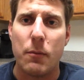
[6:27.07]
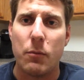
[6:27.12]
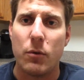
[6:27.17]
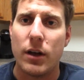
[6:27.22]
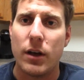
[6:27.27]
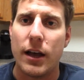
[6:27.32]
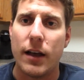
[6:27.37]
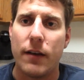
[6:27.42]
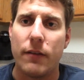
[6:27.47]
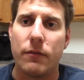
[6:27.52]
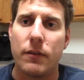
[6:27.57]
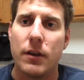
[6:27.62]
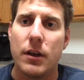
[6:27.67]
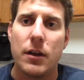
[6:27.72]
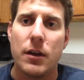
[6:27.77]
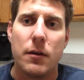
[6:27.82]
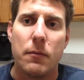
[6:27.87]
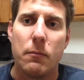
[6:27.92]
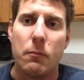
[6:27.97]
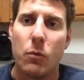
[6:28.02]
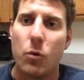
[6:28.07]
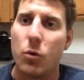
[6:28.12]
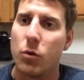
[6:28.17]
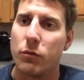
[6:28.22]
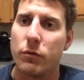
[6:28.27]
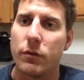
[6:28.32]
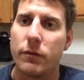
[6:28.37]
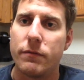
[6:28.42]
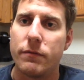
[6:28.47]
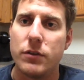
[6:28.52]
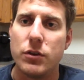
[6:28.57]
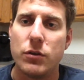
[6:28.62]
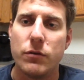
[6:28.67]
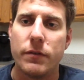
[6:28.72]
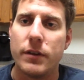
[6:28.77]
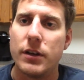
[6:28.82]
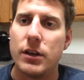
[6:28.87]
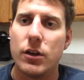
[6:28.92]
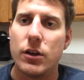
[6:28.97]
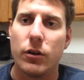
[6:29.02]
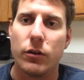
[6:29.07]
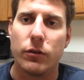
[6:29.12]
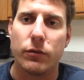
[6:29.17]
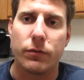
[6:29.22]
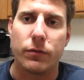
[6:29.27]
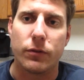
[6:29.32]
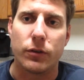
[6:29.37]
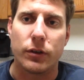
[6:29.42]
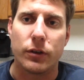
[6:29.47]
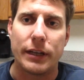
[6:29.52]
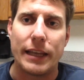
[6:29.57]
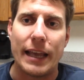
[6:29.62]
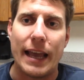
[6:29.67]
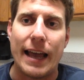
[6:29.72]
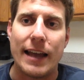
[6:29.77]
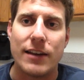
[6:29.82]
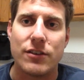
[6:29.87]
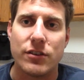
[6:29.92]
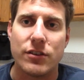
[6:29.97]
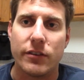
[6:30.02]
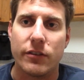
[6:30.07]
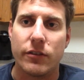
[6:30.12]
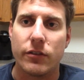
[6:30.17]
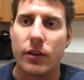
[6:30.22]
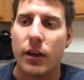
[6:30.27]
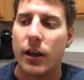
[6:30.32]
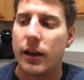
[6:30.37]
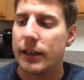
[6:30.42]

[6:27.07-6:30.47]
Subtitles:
We'll have more review videos for gadgets,